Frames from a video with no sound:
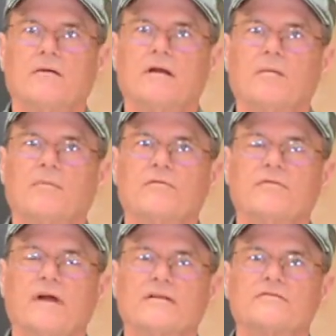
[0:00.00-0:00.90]
I've got both
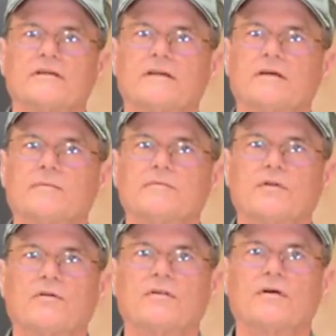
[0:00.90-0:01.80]
lights set up,
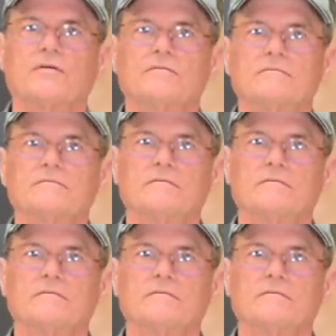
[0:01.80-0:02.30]
turned on,